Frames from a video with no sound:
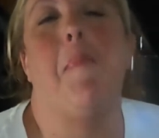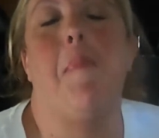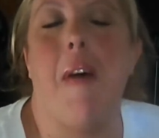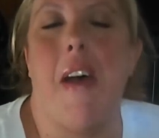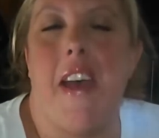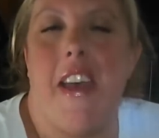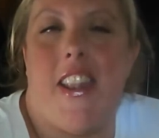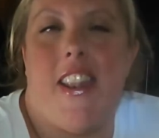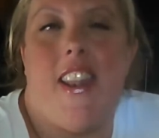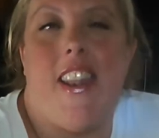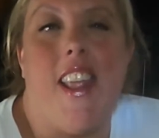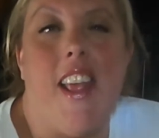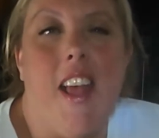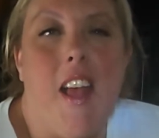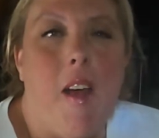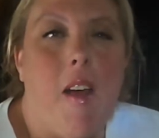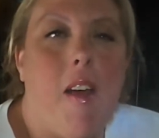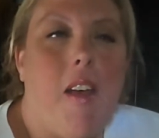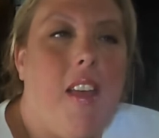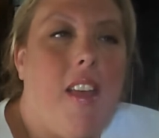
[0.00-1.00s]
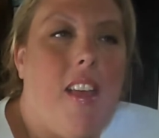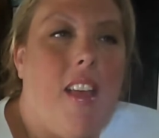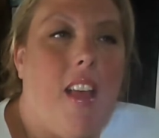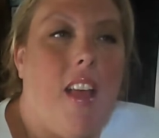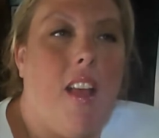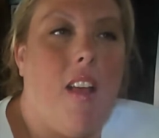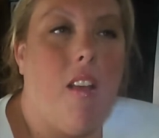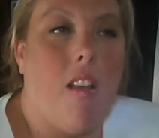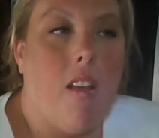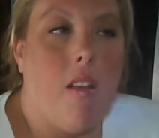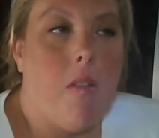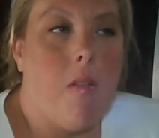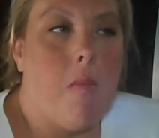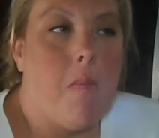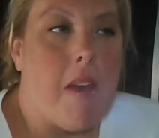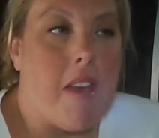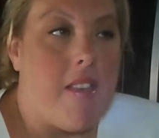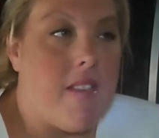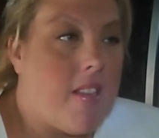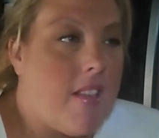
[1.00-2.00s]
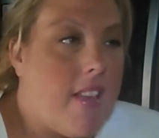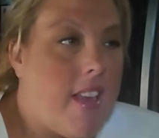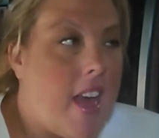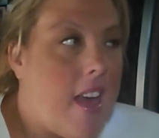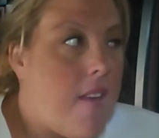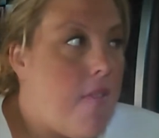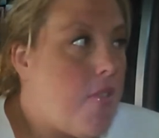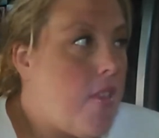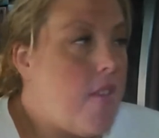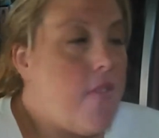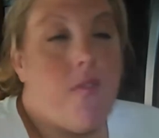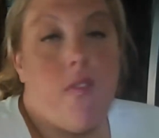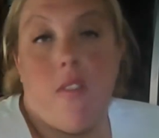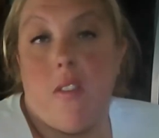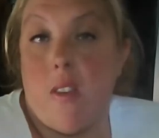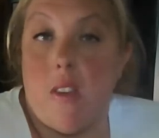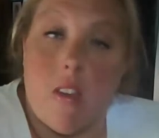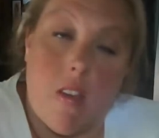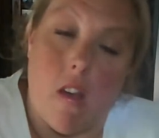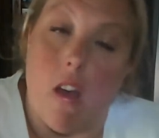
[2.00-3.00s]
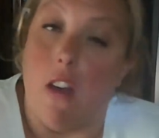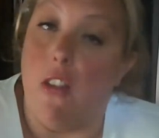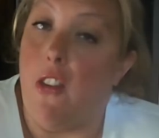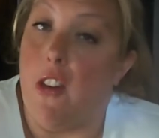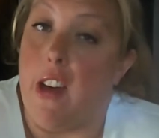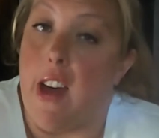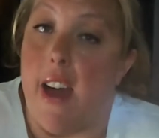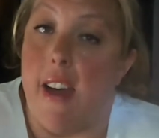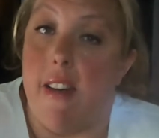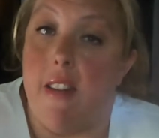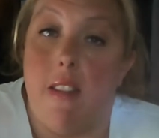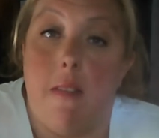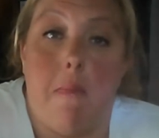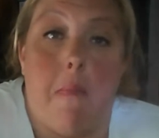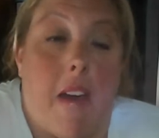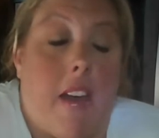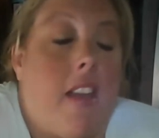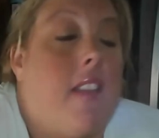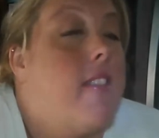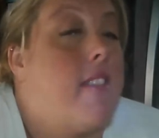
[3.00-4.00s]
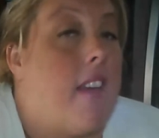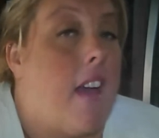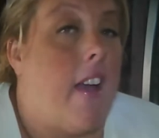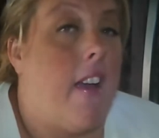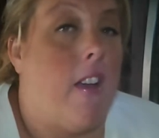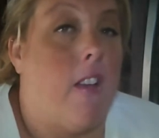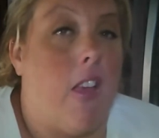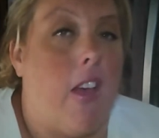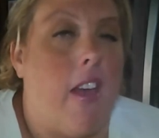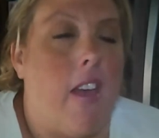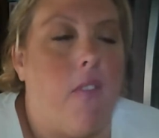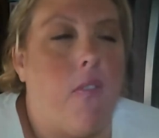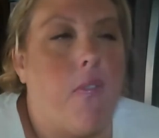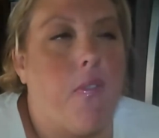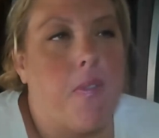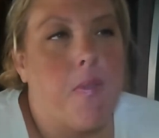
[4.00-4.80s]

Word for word: but basically, I've lived on Long Island my entire life.